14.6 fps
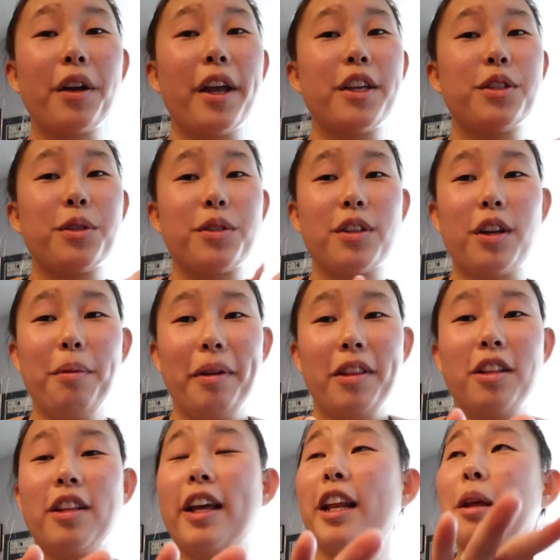Okay, so sorry about
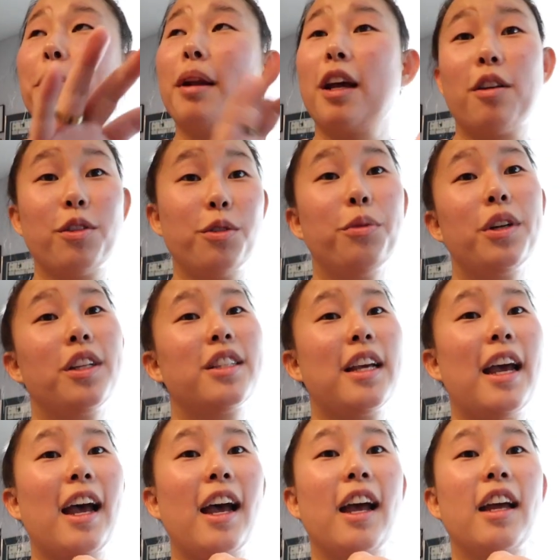the lighting, but I also wanted to
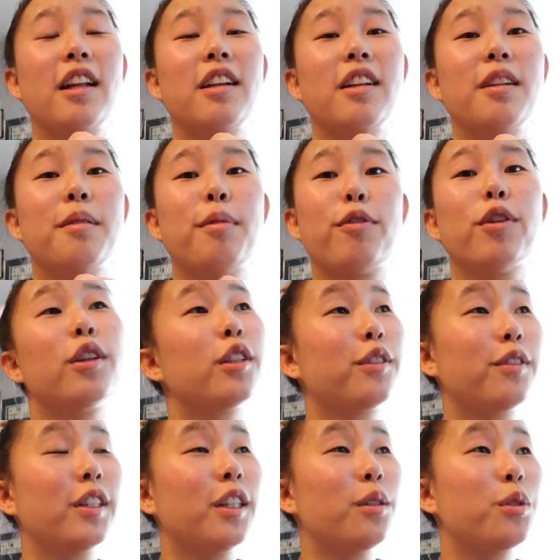add before this
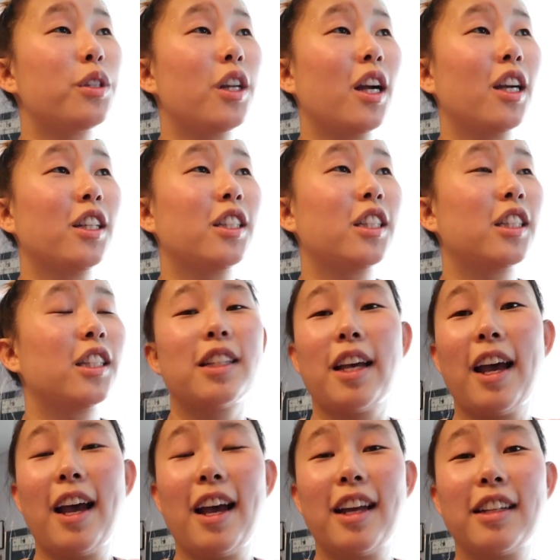video starts
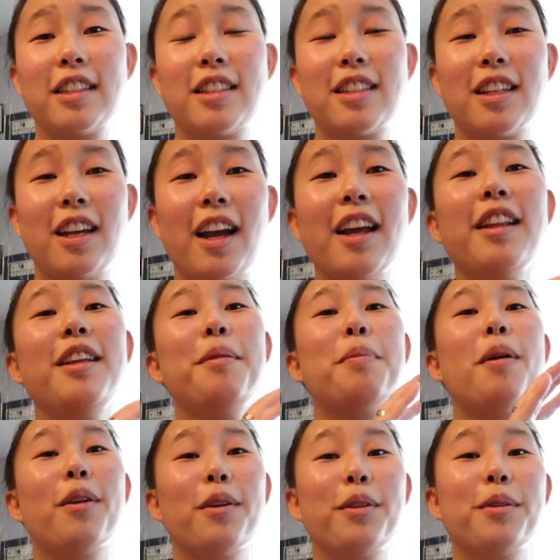that I think
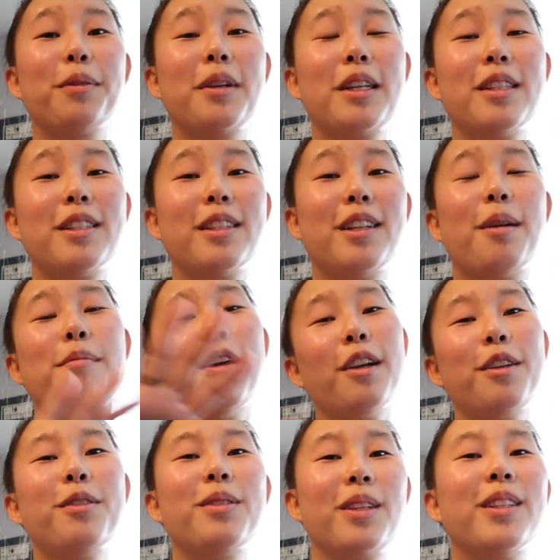part of the reason I'm not
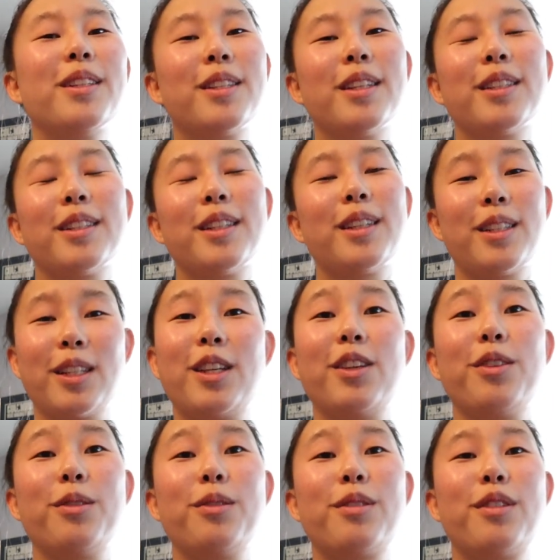using this as an
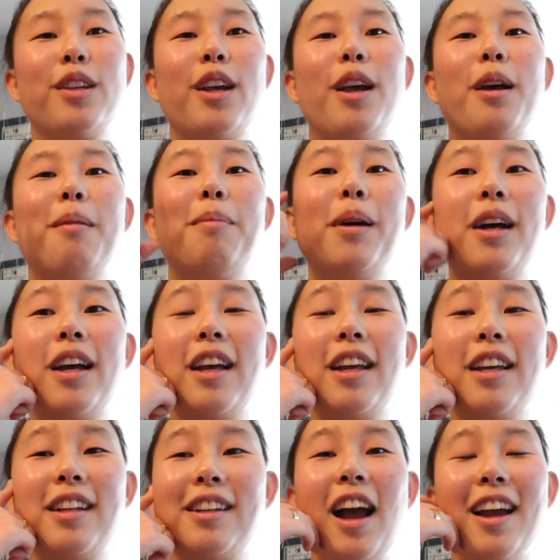excuse,
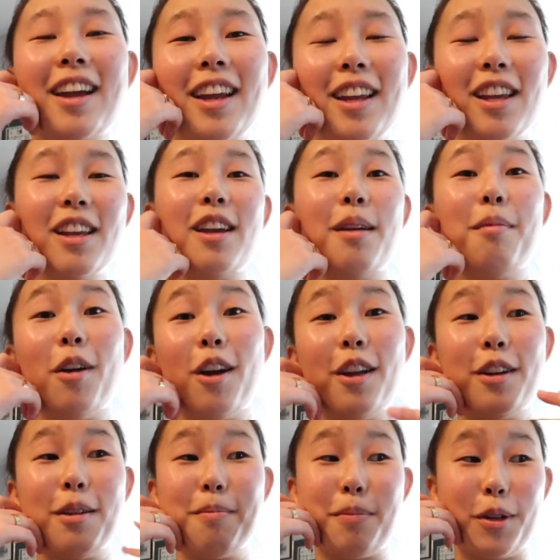but I am
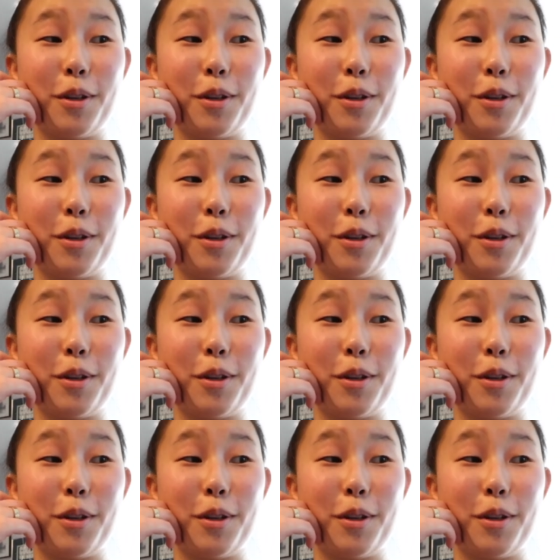on